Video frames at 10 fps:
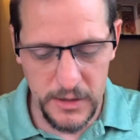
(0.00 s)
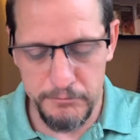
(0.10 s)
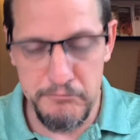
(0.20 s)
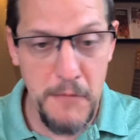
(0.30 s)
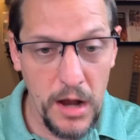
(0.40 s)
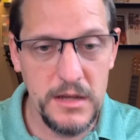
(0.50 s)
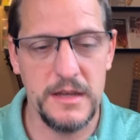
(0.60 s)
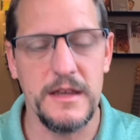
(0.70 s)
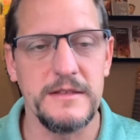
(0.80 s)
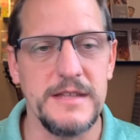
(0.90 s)

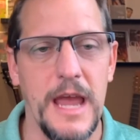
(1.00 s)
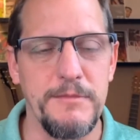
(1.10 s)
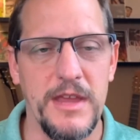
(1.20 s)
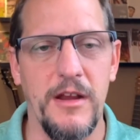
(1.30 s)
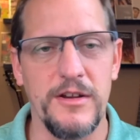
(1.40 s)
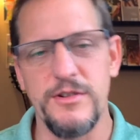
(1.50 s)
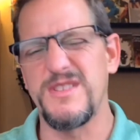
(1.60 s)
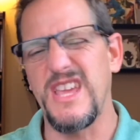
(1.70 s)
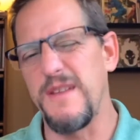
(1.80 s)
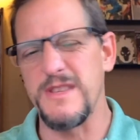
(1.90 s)
monk-type character. I was
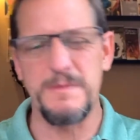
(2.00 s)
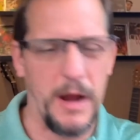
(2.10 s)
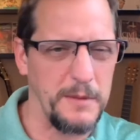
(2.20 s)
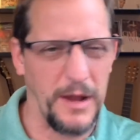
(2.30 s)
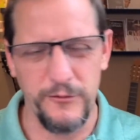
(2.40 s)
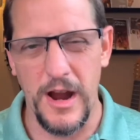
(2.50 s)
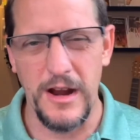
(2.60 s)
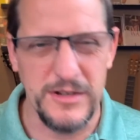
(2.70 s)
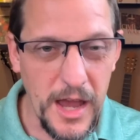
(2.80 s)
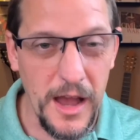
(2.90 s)
kind of inspired by
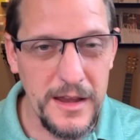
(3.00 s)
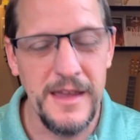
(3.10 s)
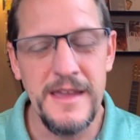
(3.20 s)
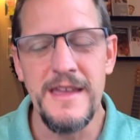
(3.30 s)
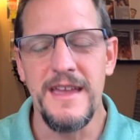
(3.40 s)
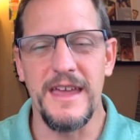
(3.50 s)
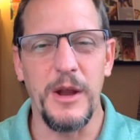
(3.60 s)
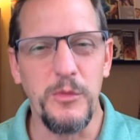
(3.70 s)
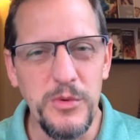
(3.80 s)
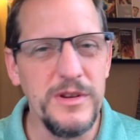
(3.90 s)
Friar Tuck, and I
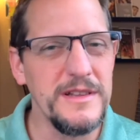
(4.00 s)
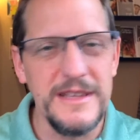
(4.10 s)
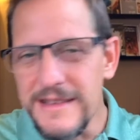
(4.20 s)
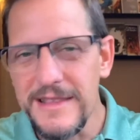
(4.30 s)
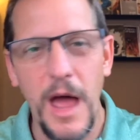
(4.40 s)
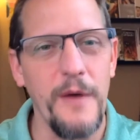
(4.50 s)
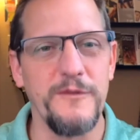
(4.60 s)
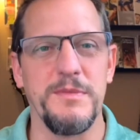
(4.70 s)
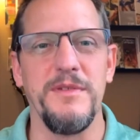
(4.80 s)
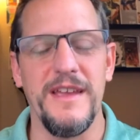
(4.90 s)
really loved
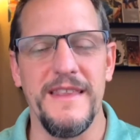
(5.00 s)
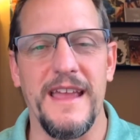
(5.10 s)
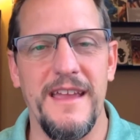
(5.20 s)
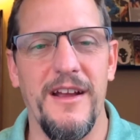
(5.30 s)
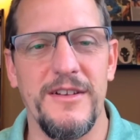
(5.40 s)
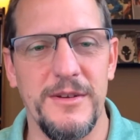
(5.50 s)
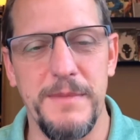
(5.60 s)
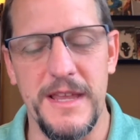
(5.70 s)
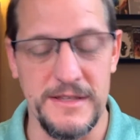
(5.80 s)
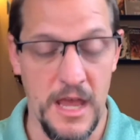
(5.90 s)
playing that character
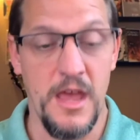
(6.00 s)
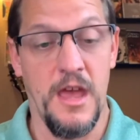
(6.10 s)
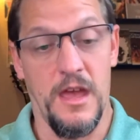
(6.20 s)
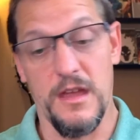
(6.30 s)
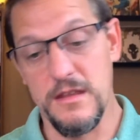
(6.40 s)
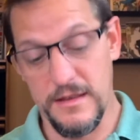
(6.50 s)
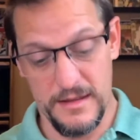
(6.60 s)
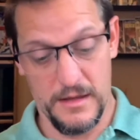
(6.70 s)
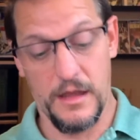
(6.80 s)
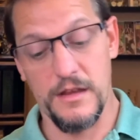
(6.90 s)
because I could
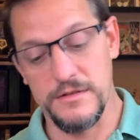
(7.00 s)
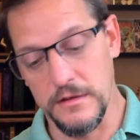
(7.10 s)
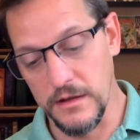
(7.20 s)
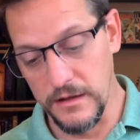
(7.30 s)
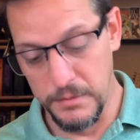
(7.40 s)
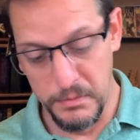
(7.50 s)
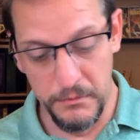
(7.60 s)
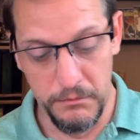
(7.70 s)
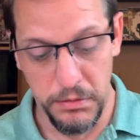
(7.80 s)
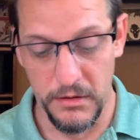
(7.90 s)
occasionally
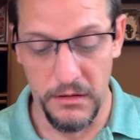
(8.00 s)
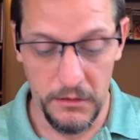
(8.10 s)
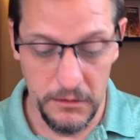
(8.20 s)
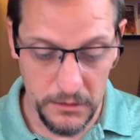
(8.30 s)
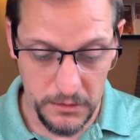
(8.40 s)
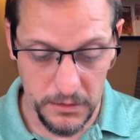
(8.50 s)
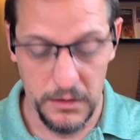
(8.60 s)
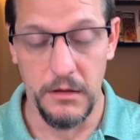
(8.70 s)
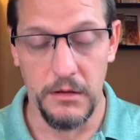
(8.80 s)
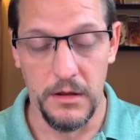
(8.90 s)
be a
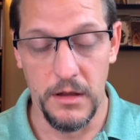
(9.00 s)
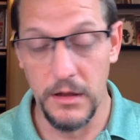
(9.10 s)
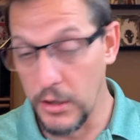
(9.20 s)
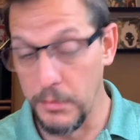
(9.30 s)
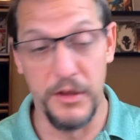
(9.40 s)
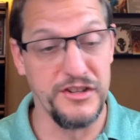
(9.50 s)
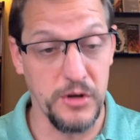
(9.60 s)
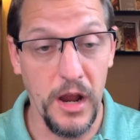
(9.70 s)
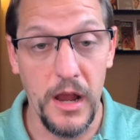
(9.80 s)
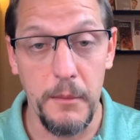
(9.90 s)
little bit
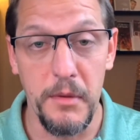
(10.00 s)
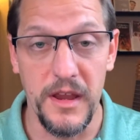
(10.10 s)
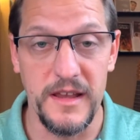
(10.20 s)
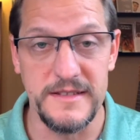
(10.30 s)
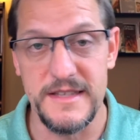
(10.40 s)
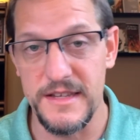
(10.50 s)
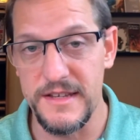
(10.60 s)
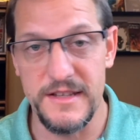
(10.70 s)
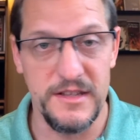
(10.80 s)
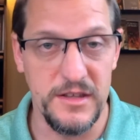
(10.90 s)
drunk because he
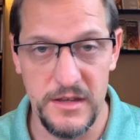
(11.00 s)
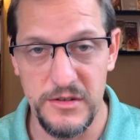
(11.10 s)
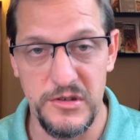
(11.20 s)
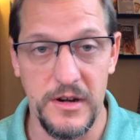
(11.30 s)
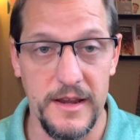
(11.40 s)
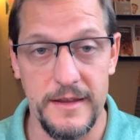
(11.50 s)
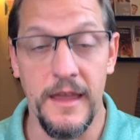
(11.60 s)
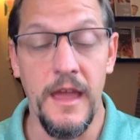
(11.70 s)
drank